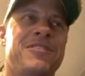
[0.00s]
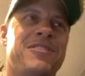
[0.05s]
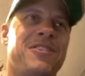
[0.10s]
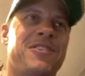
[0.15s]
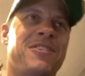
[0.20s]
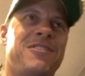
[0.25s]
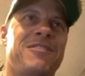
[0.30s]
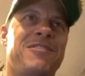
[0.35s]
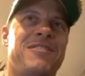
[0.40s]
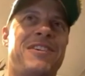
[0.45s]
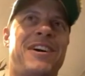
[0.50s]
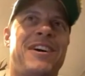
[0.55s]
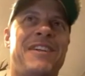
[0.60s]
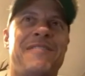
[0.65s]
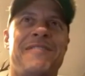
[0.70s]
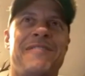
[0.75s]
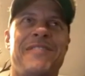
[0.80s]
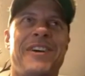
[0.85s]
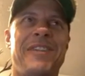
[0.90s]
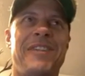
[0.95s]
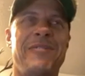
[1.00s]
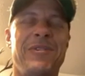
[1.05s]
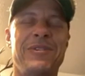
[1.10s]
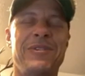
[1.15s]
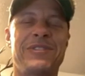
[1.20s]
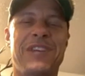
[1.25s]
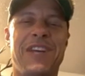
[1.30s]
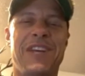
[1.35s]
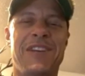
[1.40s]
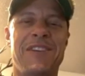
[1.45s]
So I've
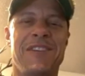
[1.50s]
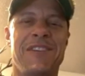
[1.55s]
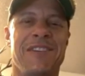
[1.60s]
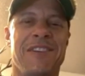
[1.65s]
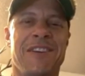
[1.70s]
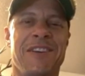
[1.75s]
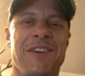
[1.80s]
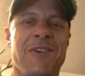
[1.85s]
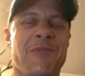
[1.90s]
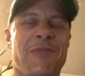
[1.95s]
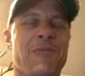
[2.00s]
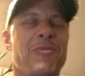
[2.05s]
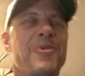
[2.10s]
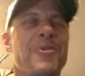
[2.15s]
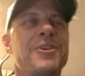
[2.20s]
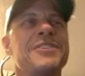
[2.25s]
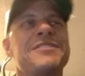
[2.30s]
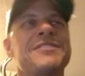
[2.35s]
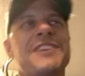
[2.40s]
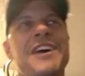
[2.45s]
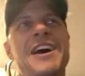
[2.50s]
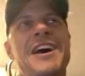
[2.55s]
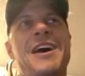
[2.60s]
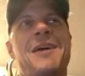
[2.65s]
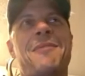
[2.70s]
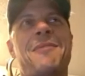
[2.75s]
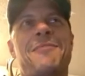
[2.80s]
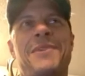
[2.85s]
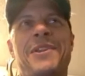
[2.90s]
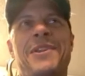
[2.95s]
always had one
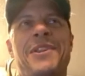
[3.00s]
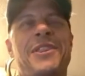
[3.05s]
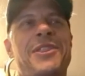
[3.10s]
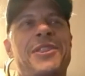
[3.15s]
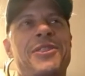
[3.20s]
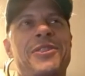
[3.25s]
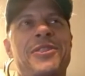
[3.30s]
time in